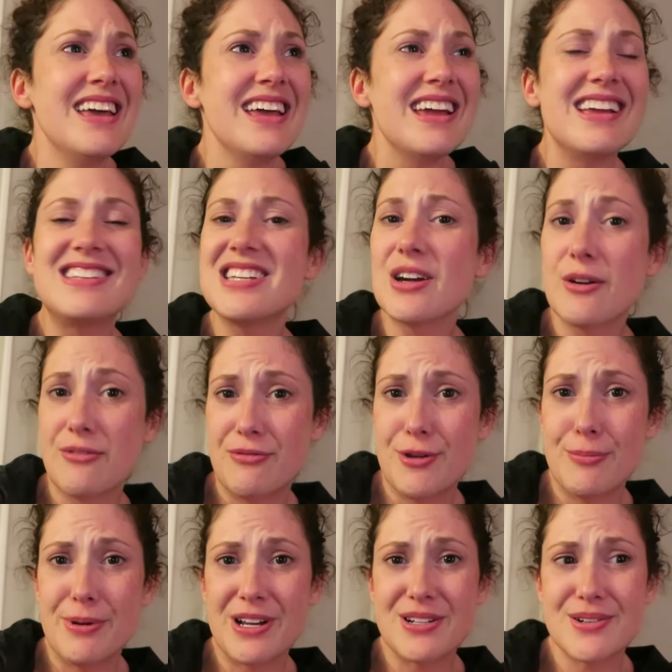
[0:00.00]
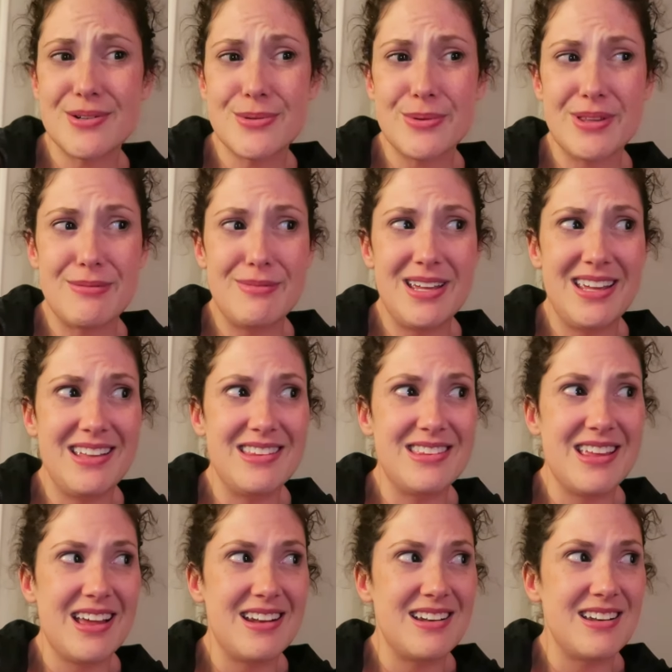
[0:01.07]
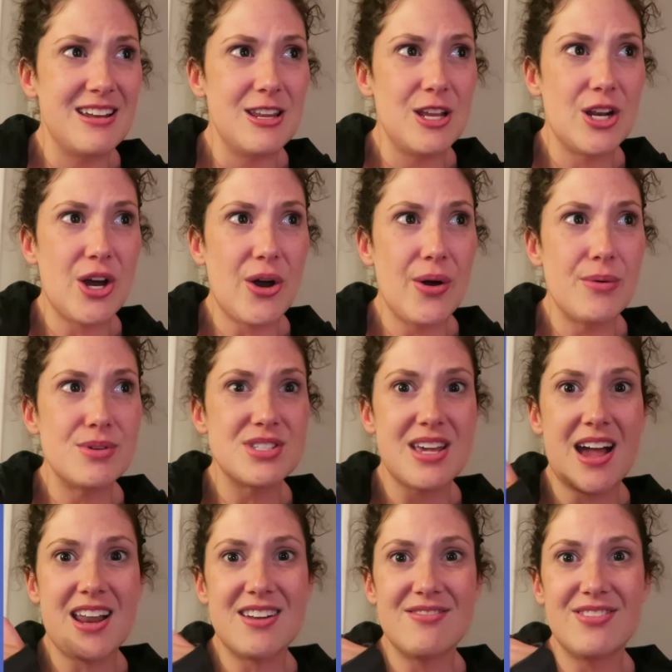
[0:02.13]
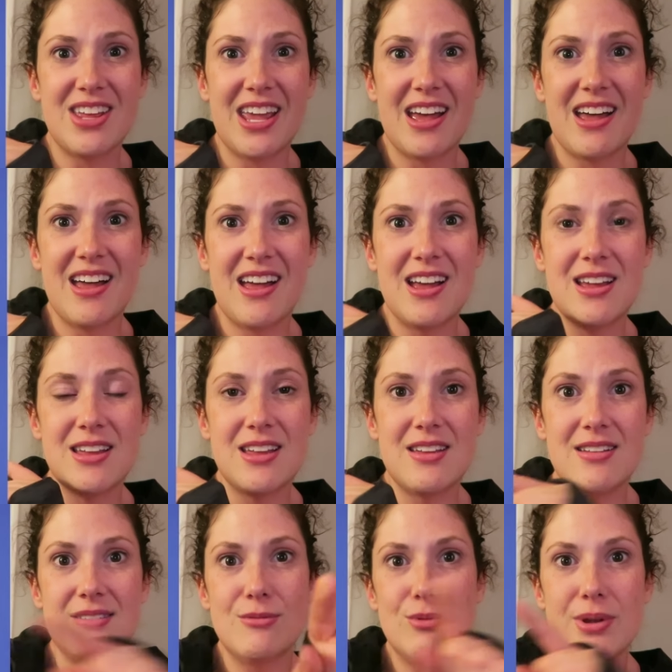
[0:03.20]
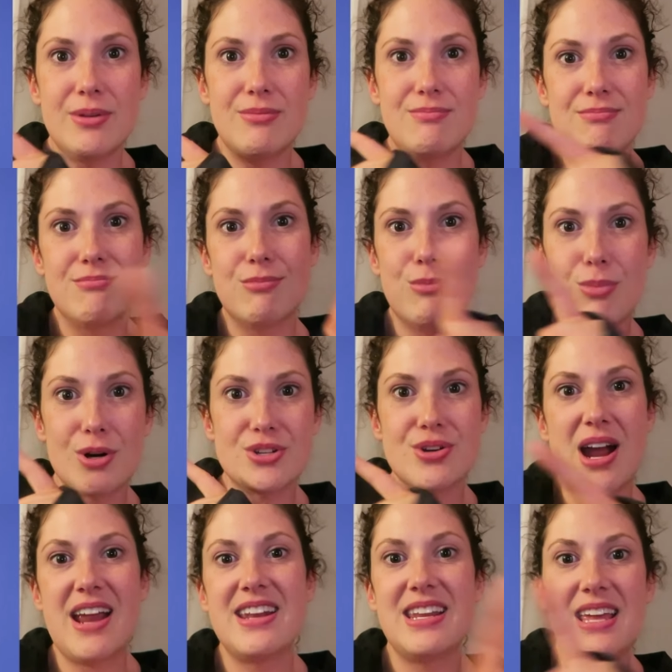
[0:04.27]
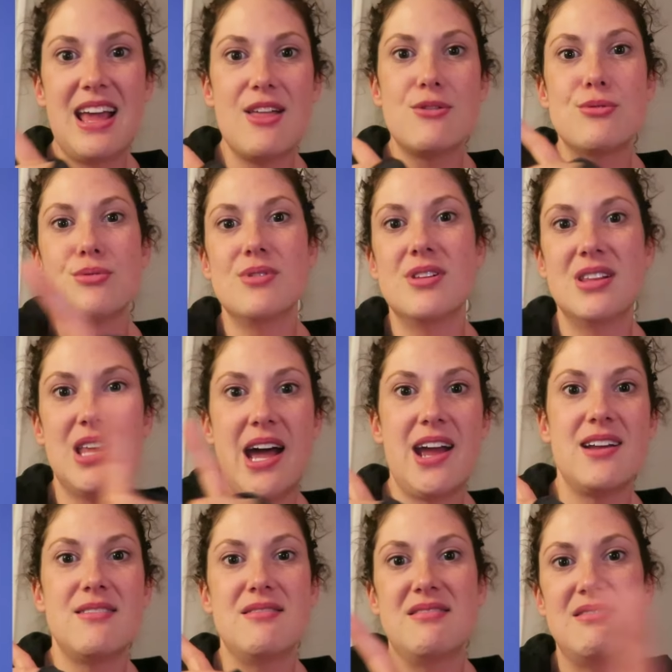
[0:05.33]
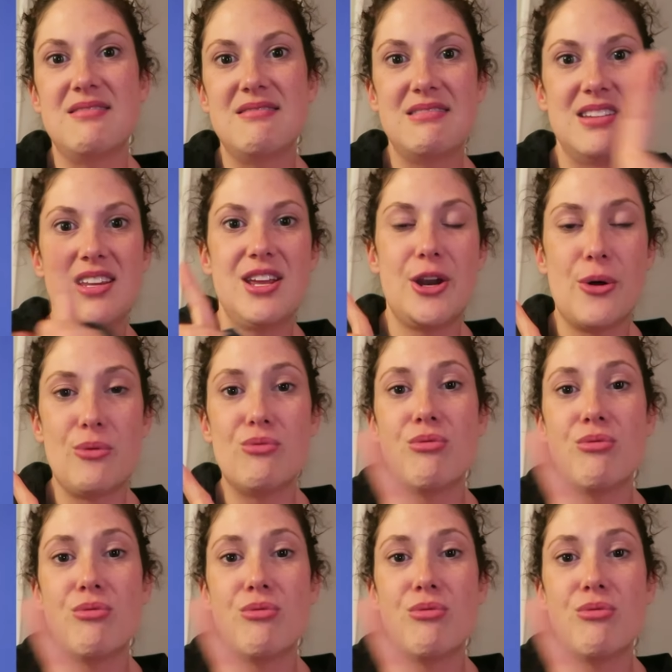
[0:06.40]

he took a few pictures with me. And then, you know, it was kind of like a, it, we were trying to get through the line you know